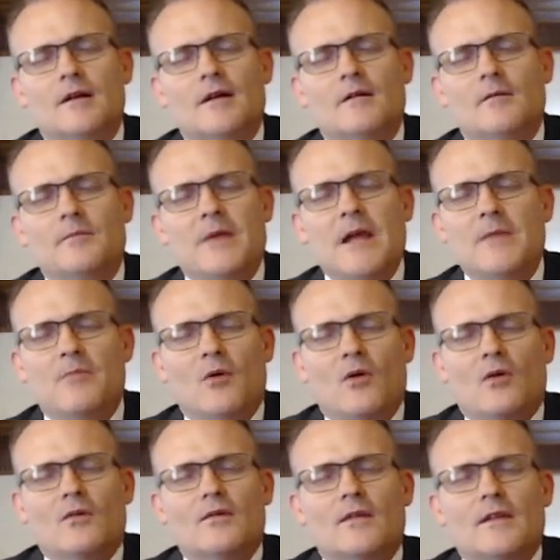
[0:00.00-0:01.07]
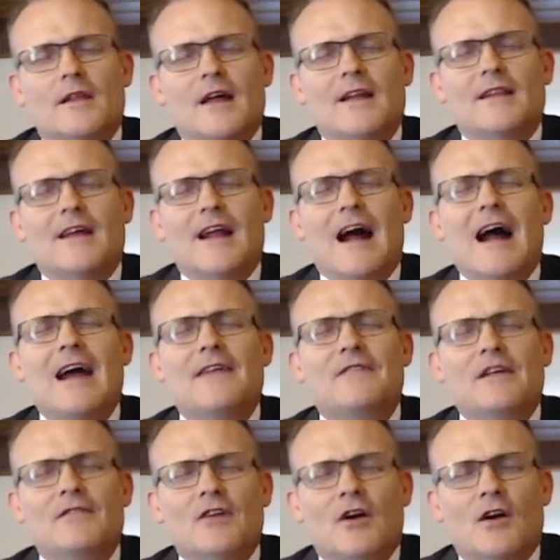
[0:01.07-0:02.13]
people that, that I have
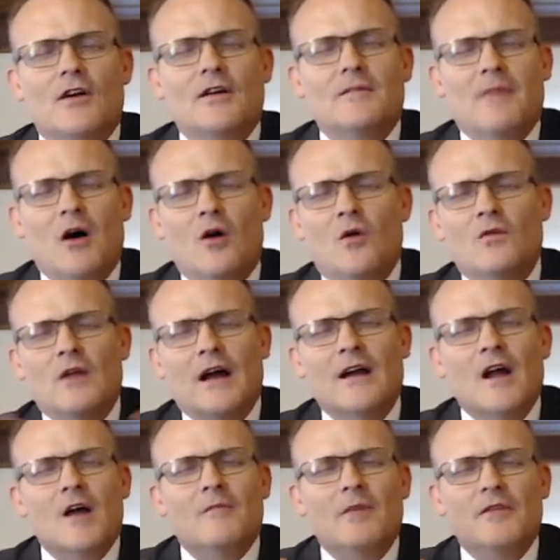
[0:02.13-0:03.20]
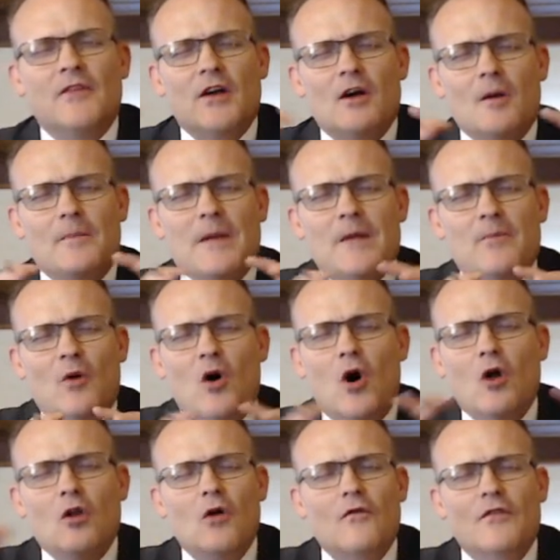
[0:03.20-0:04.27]
even heard in my own life, but there are people
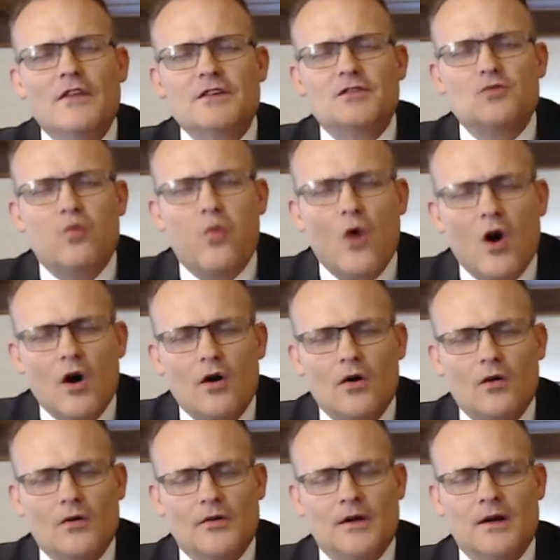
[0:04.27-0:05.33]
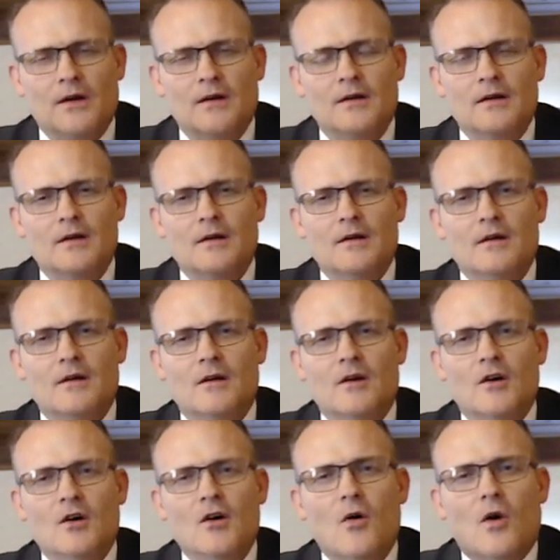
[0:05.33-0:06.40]
all over this world
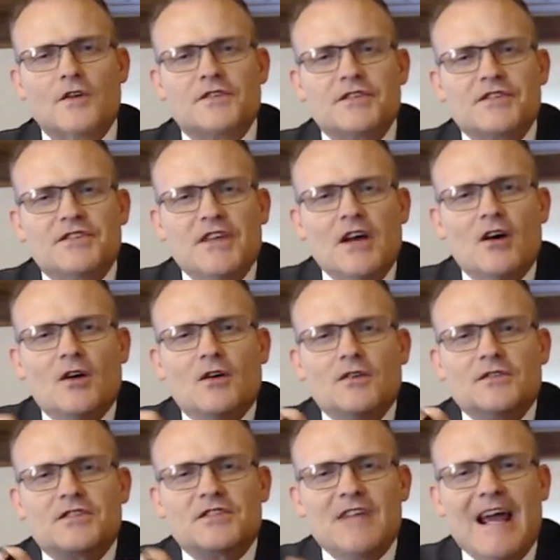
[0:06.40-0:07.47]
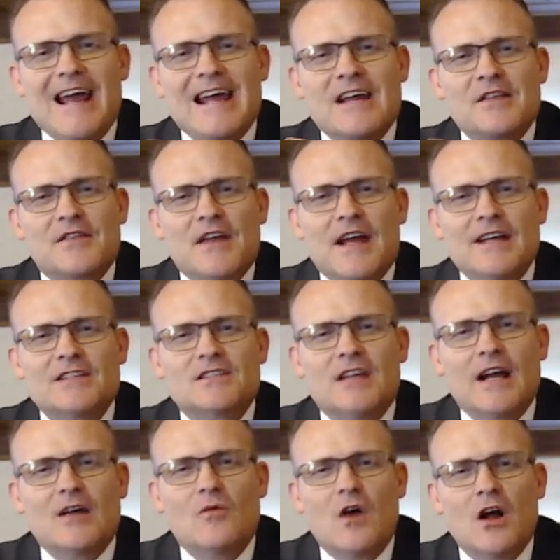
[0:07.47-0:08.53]
who are still saying things
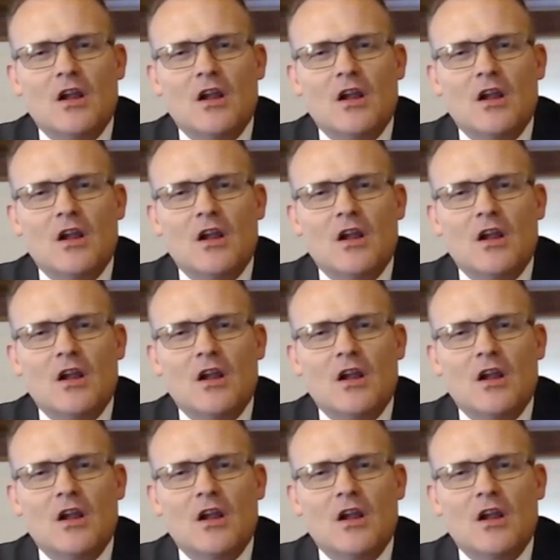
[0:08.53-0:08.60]
like, well,